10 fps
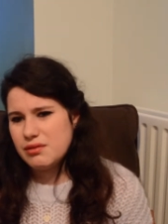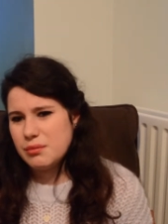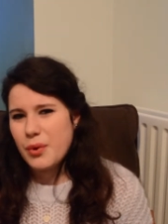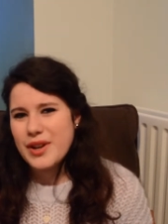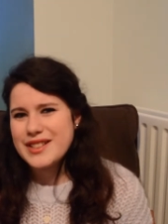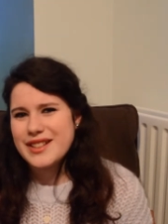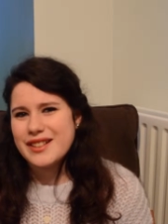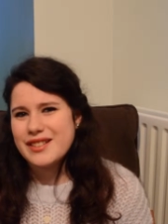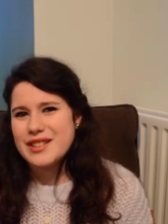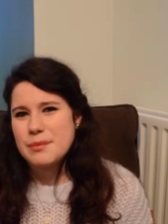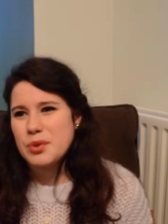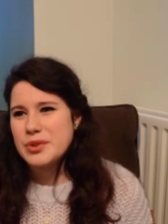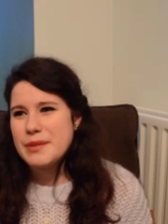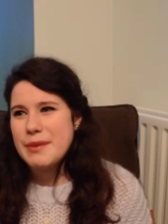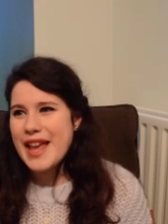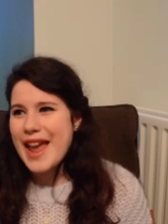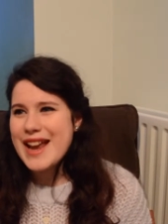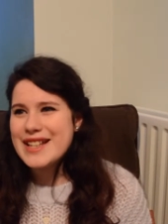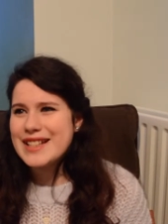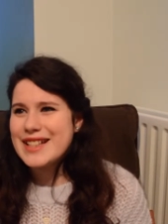what is it supposed to be
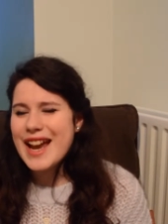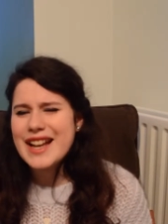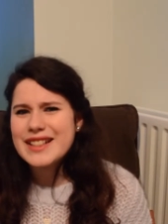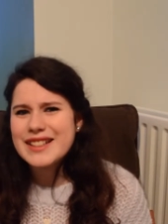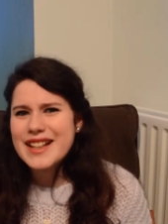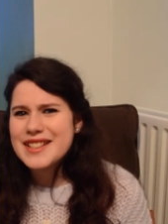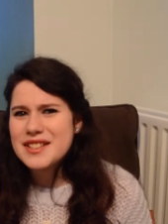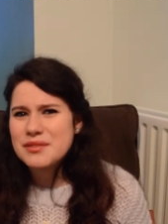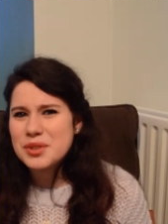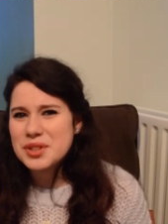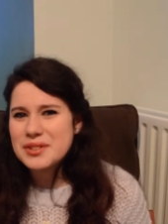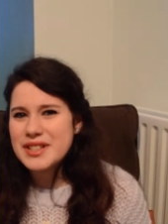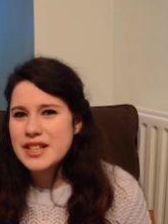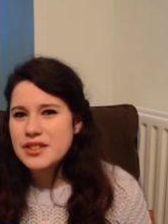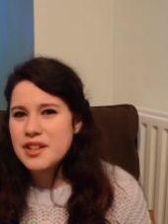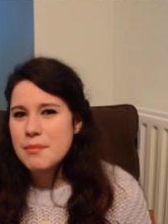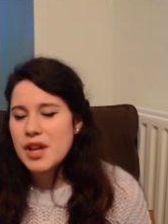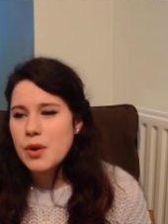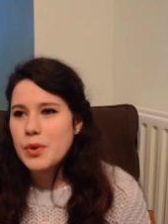eight to ten glasses of water a day or something,